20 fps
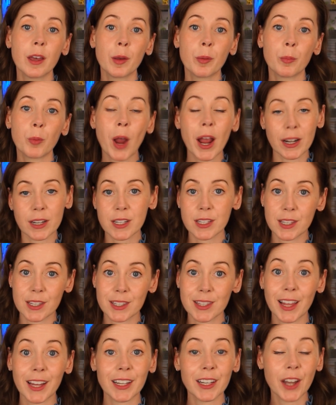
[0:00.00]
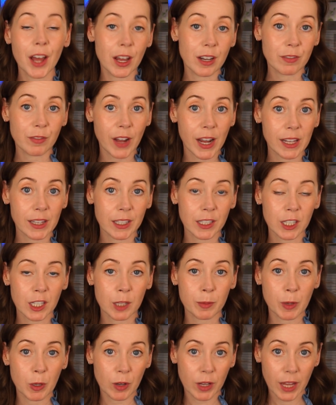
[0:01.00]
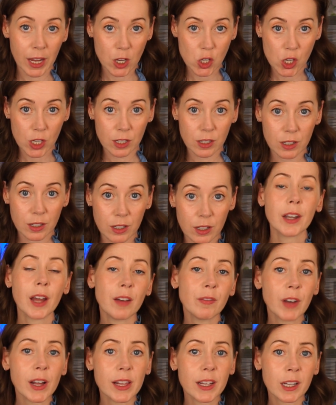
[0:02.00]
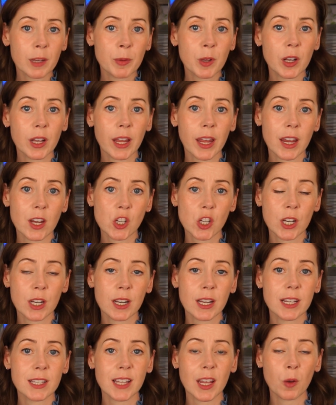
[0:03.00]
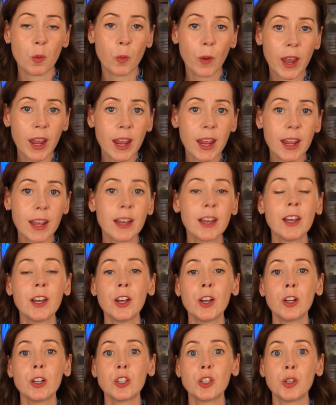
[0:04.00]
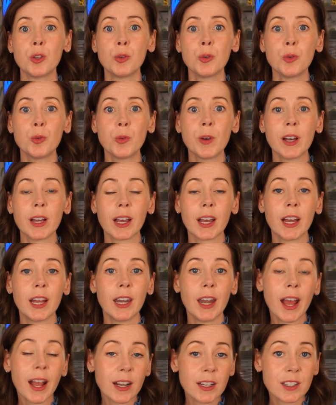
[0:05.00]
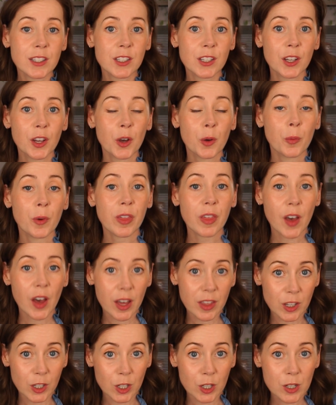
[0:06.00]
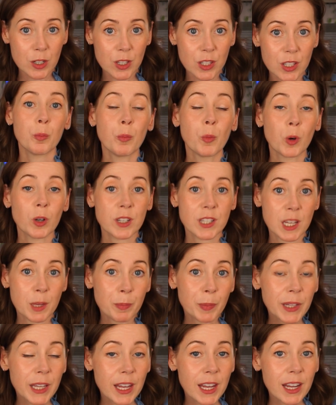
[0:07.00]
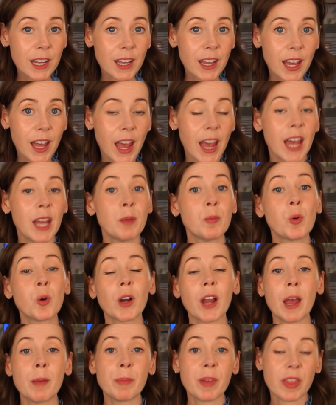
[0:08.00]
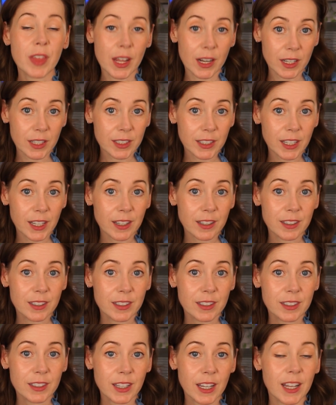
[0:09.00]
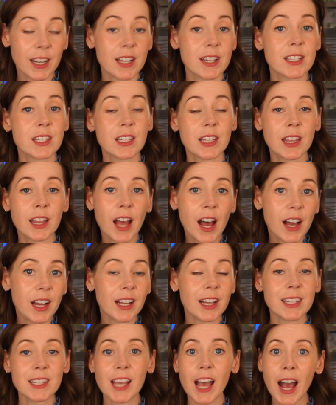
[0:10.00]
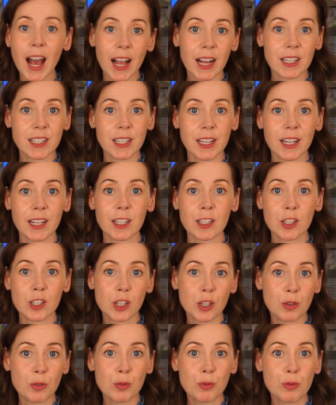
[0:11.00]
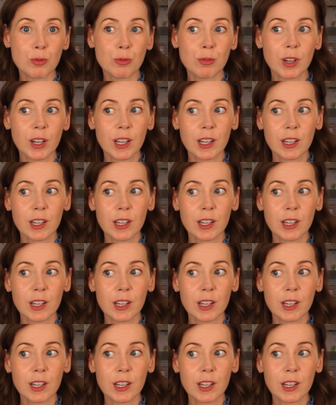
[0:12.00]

practices like nonviolent communication. Nonviolent communication is a way to connect with others more deeply and more empathetically. It is not a tactic to